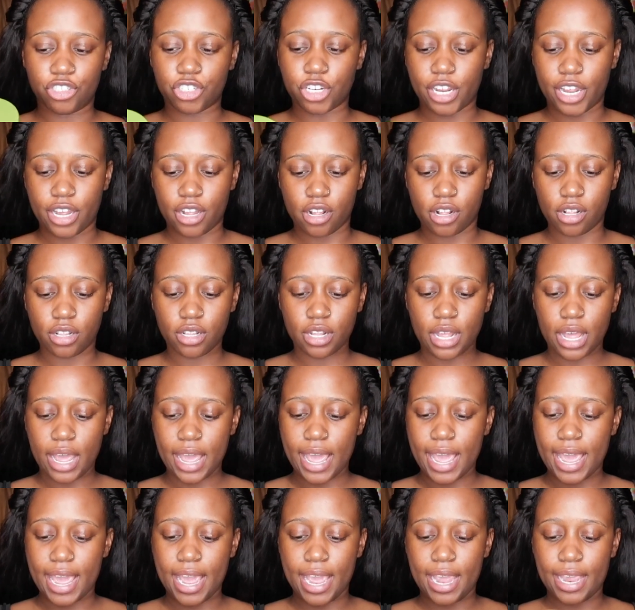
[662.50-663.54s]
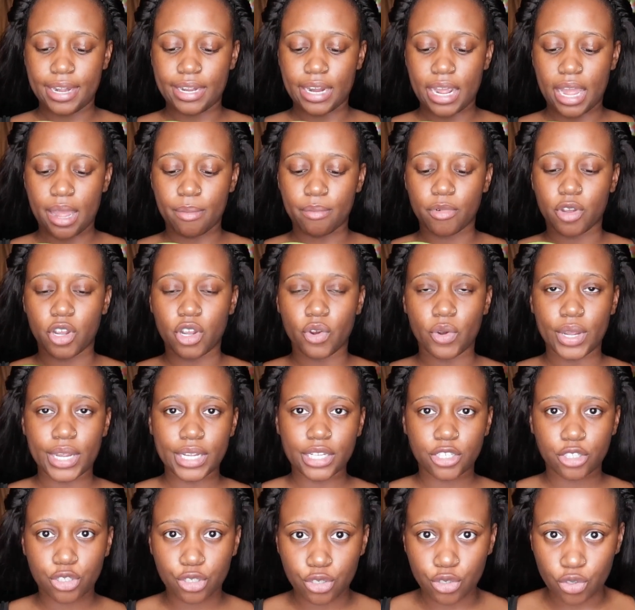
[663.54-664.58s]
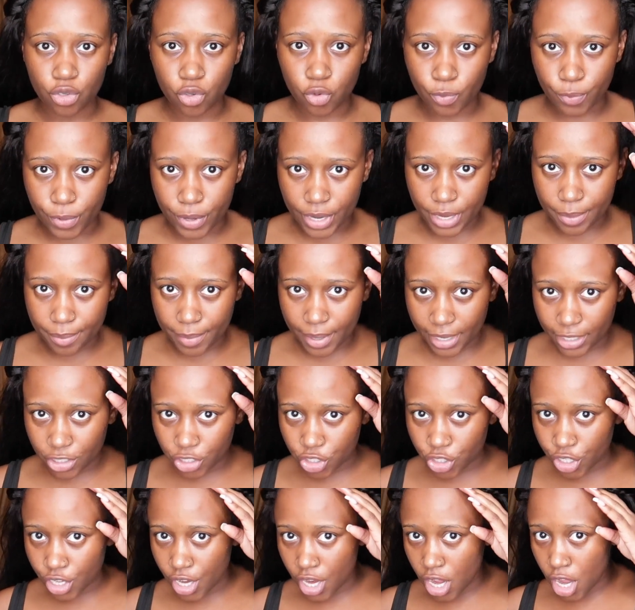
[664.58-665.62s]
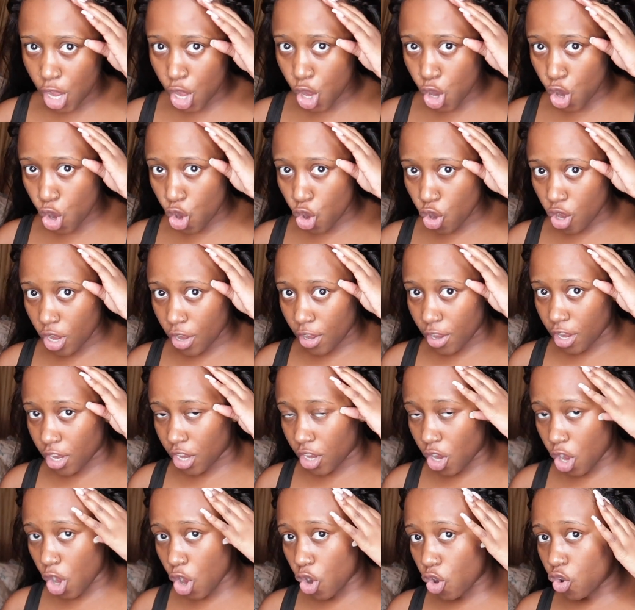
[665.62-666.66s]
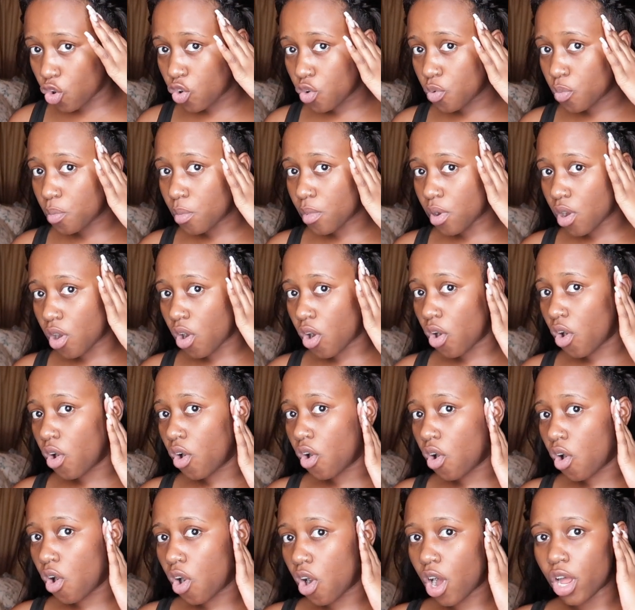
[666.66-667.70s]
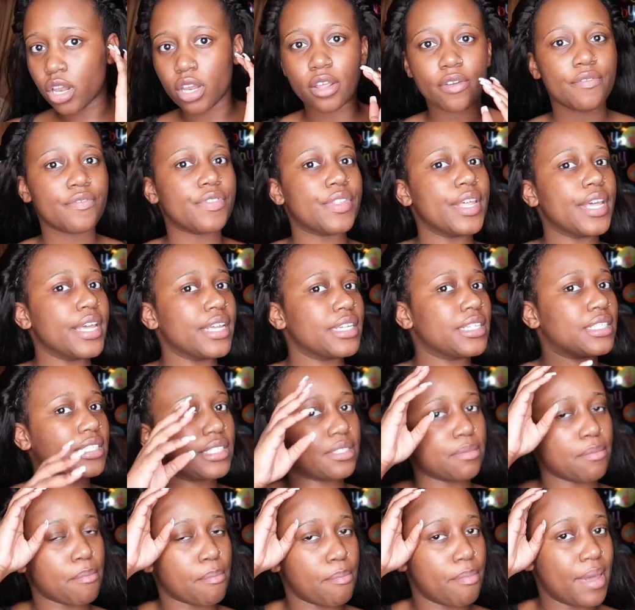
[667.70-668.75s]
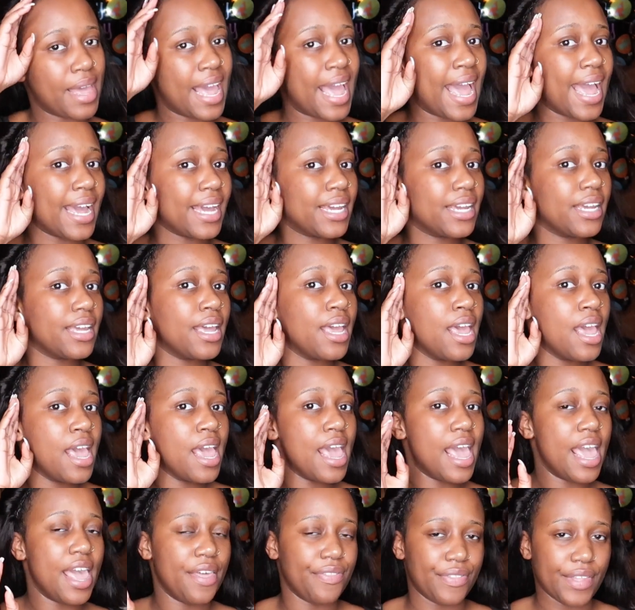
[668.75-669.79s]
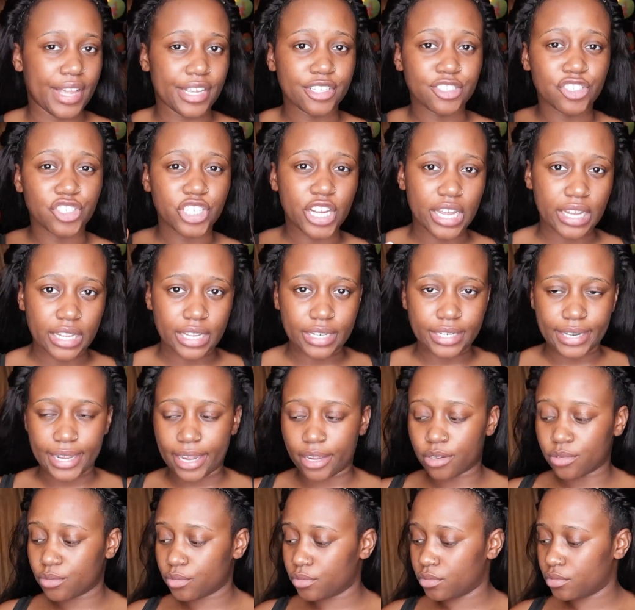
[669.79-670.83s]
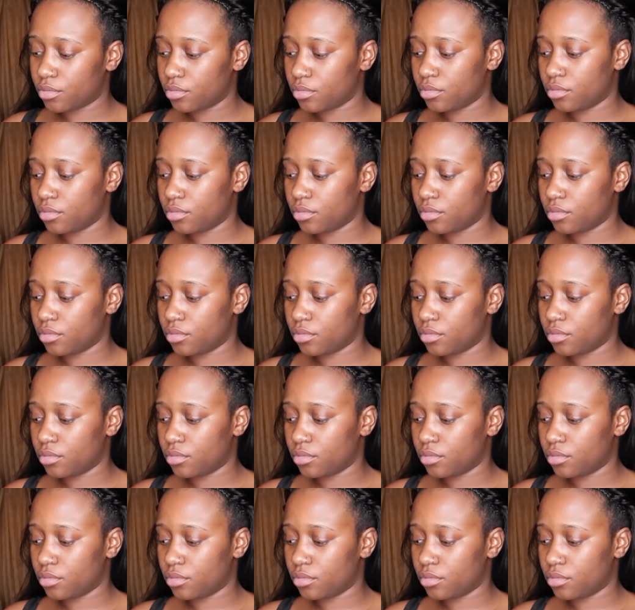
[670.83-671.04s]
Gel, and I'm going to pretty much comb all of this back and then gel it down.